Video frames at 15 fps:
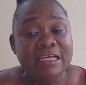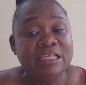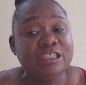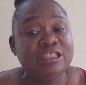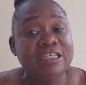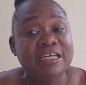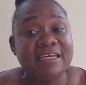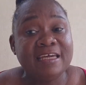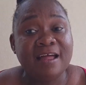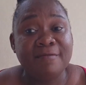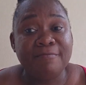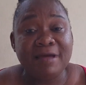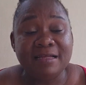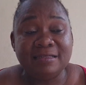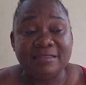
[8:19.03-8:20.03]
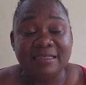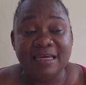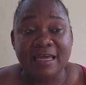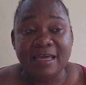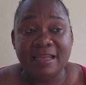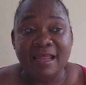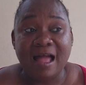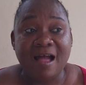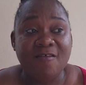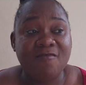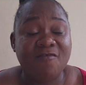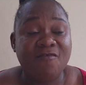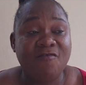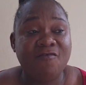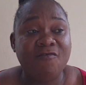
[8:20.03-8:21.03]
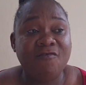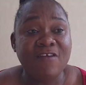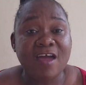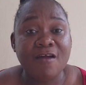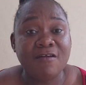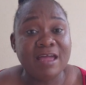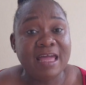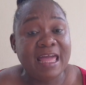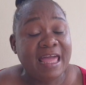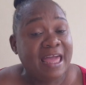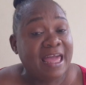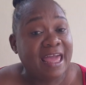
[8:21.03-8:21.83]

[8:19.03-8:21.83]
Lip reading: She can maintain a very